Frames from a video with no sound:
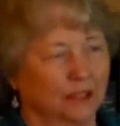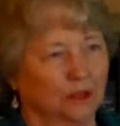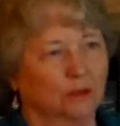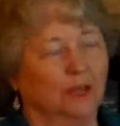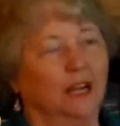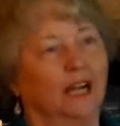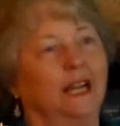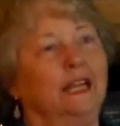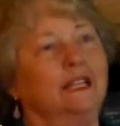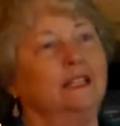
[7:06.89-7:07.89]
So
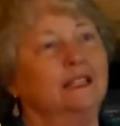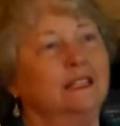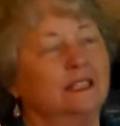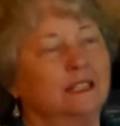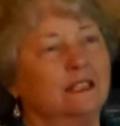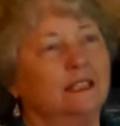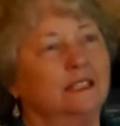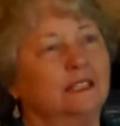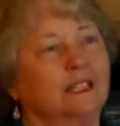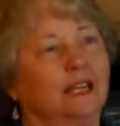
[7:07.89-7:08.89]
I think
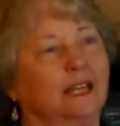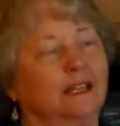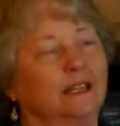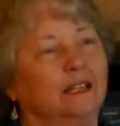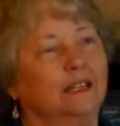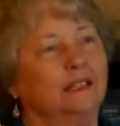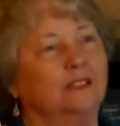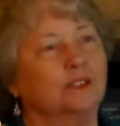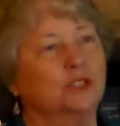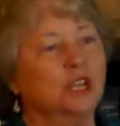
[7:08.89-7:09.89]
that that
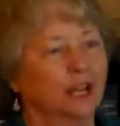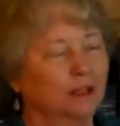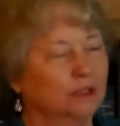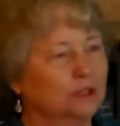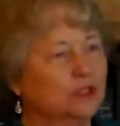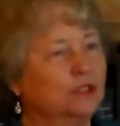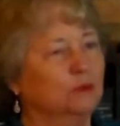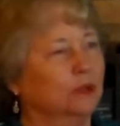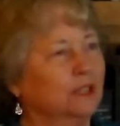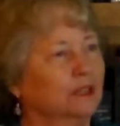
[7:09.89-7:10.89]
is a challenge to
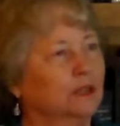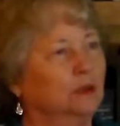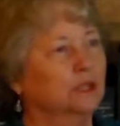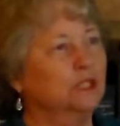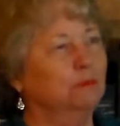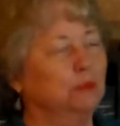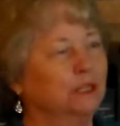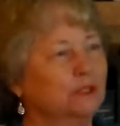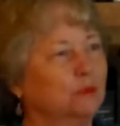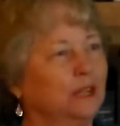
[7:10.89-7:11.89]
working in coalition,
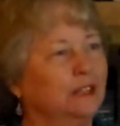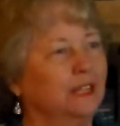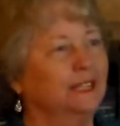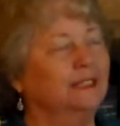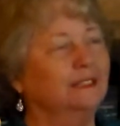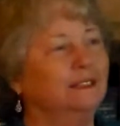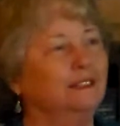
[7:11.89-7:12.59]
but it's a way that